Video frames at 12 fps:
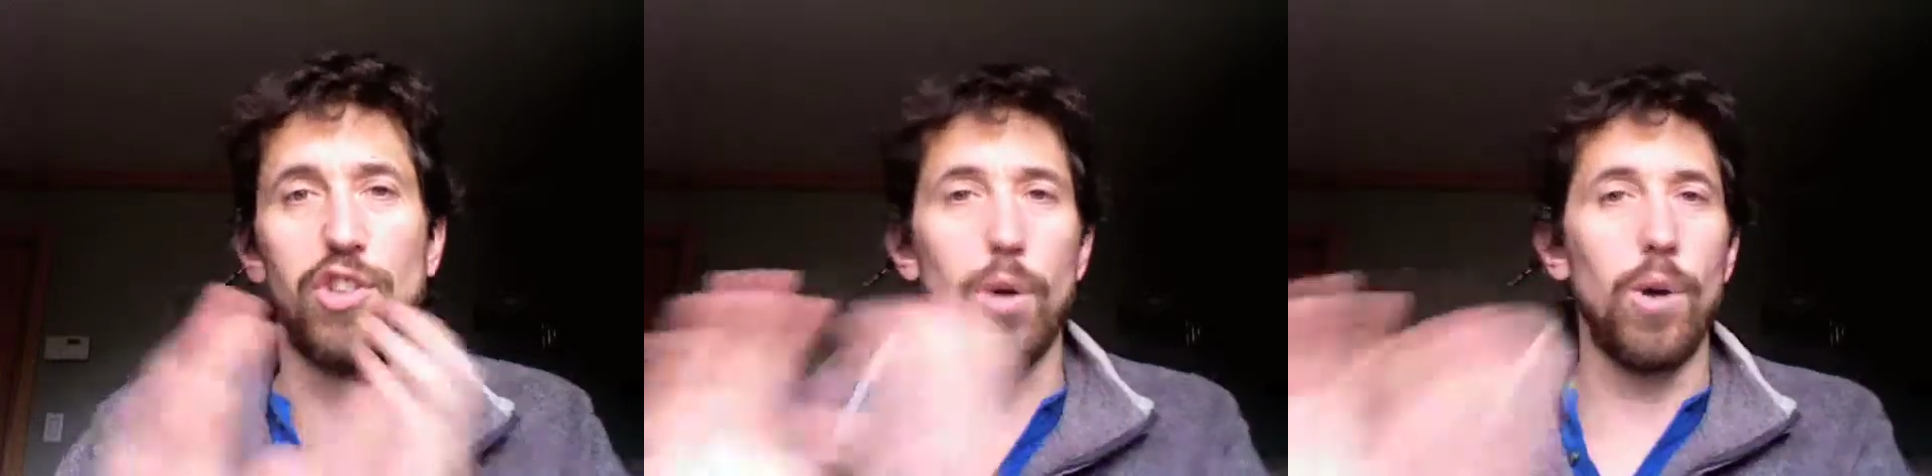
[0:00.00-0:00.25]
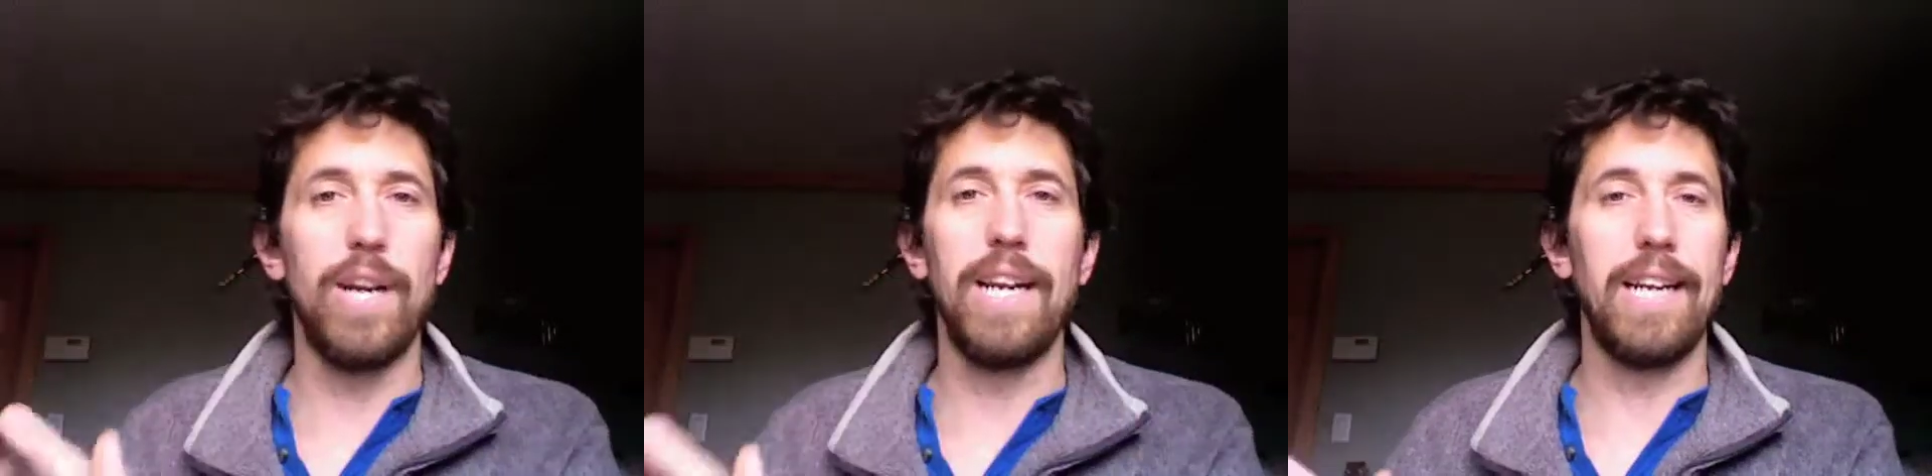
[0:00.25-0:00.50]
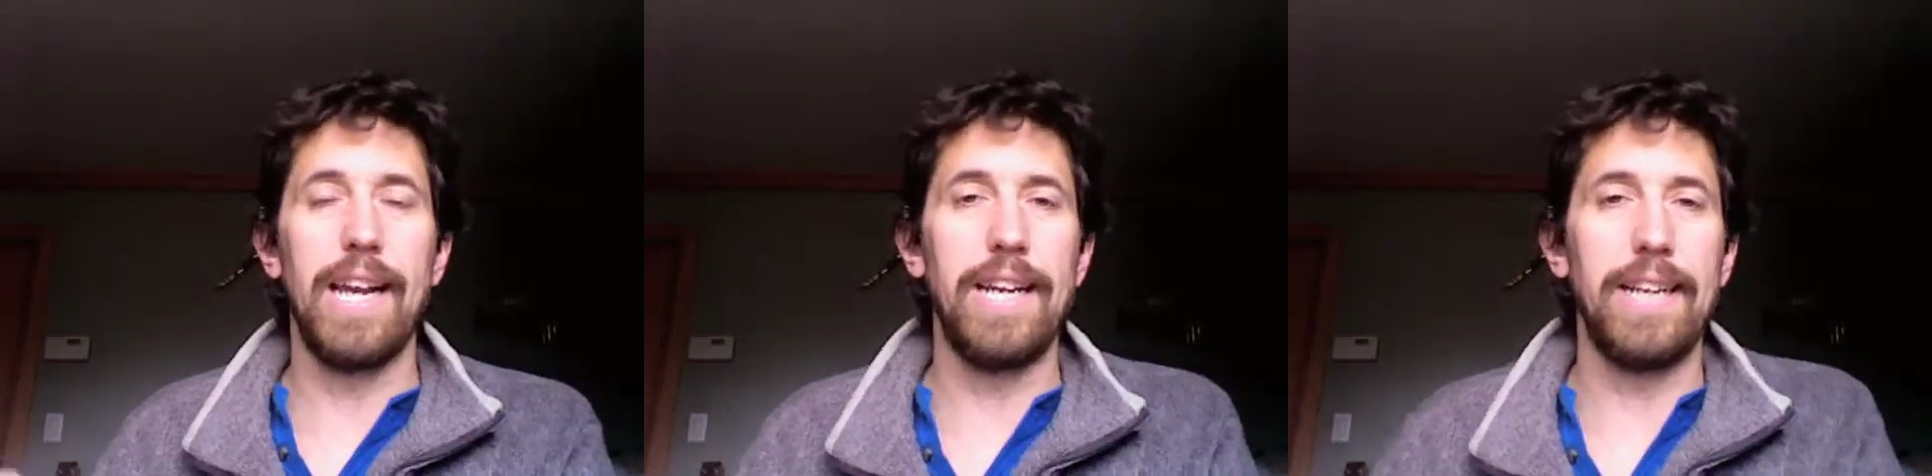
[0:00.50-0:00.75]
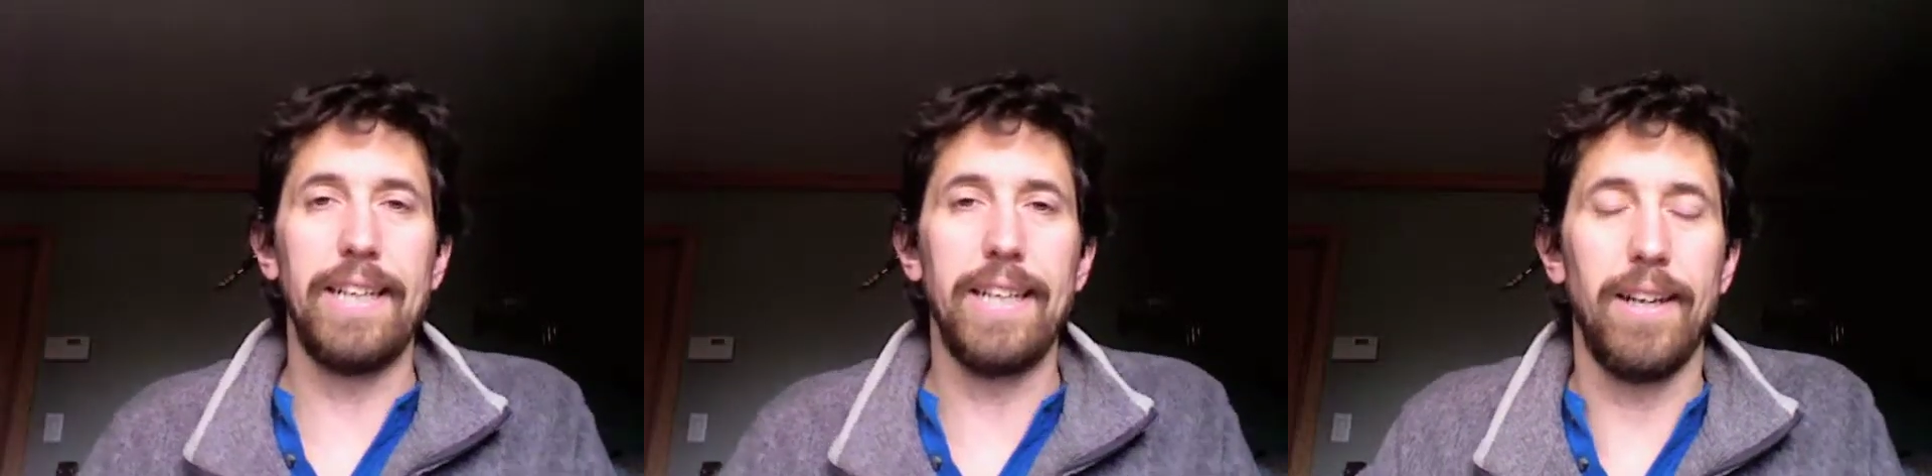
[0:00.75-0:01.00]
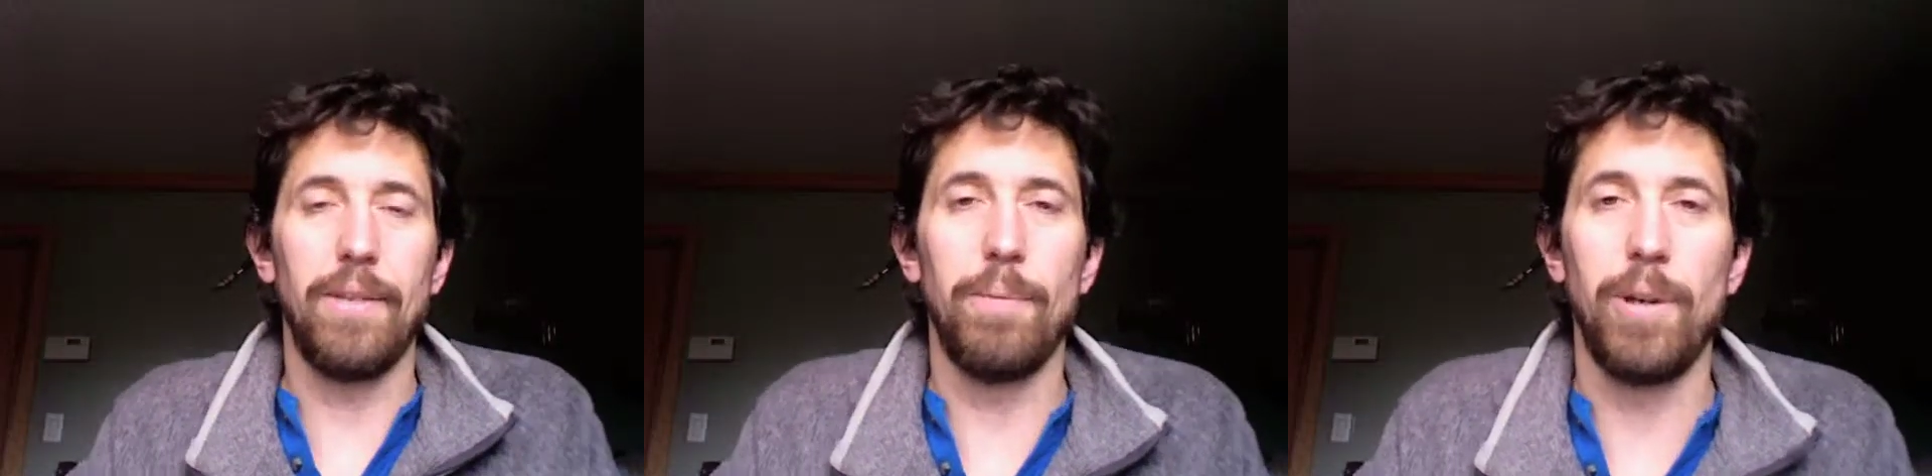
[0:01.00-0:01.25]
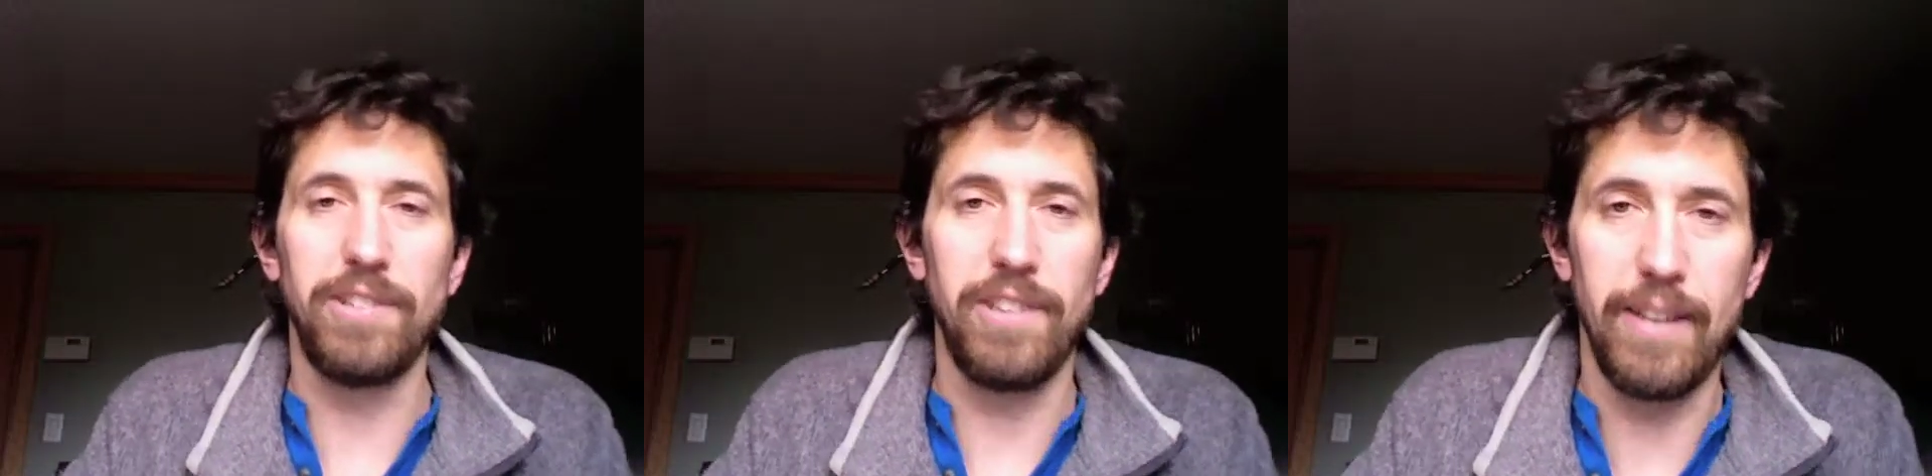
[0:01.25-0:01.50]
joining any
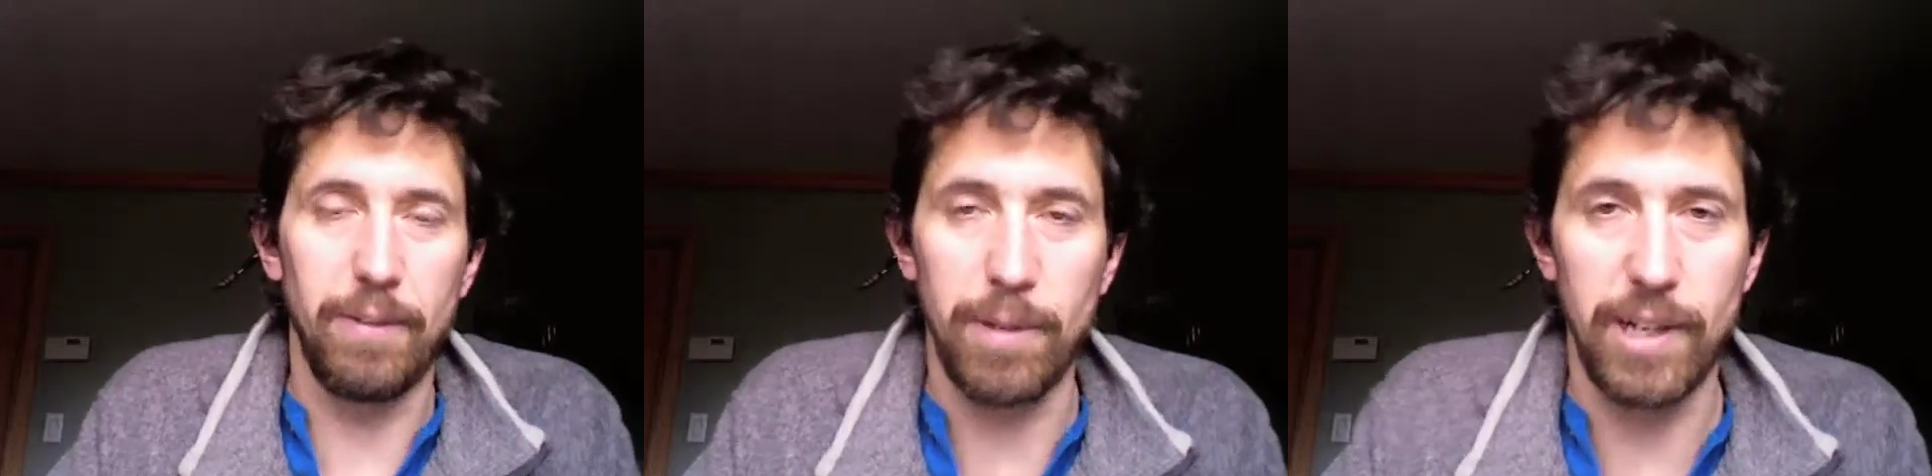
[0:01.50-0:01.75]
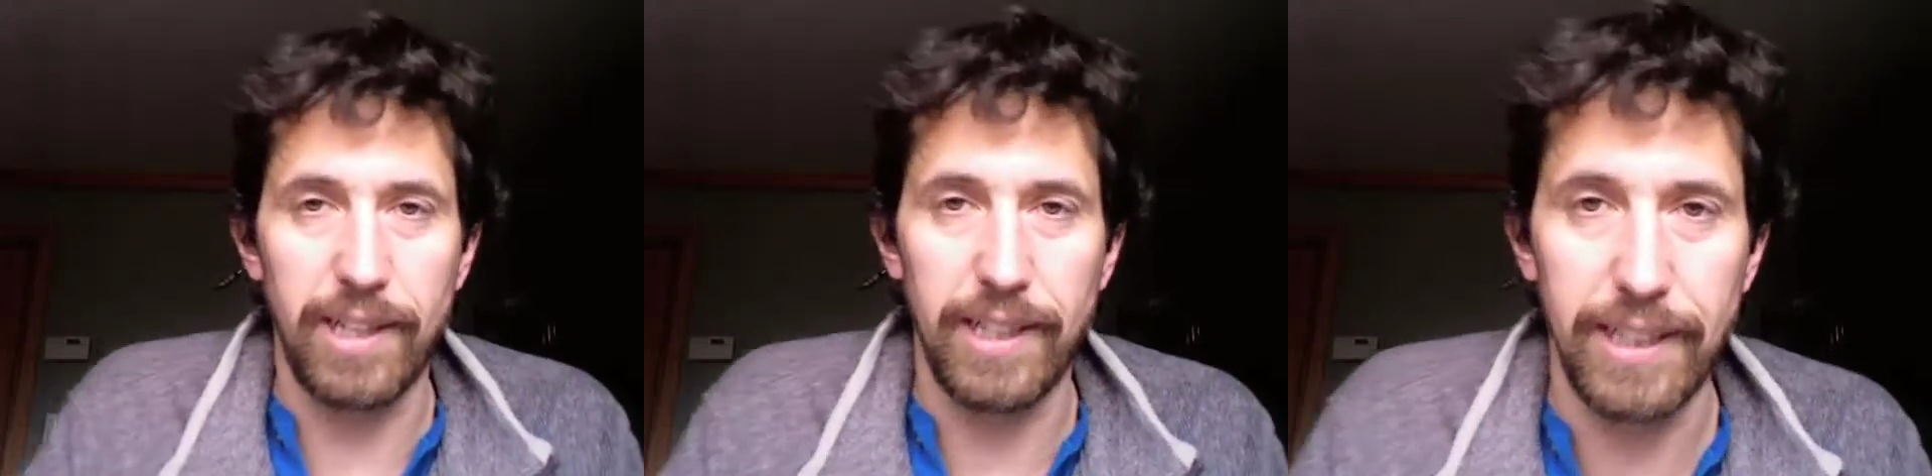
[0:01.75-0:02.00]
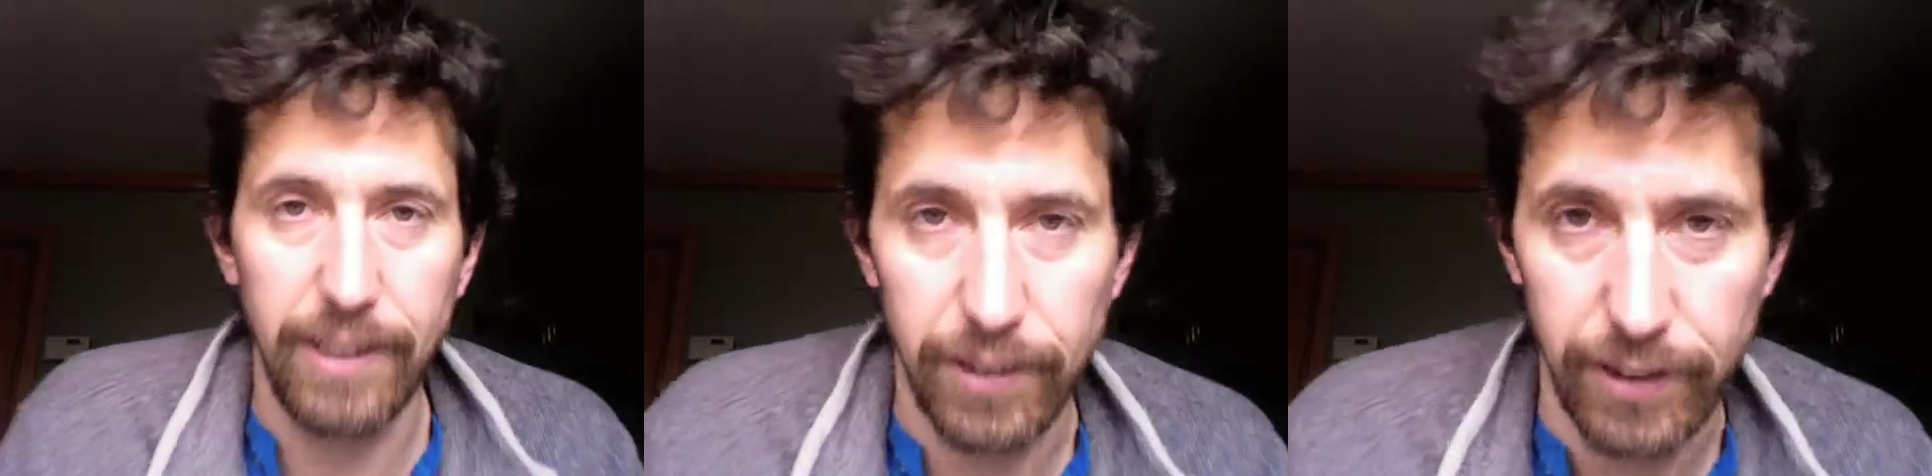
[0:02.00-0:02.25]
multi-level marketing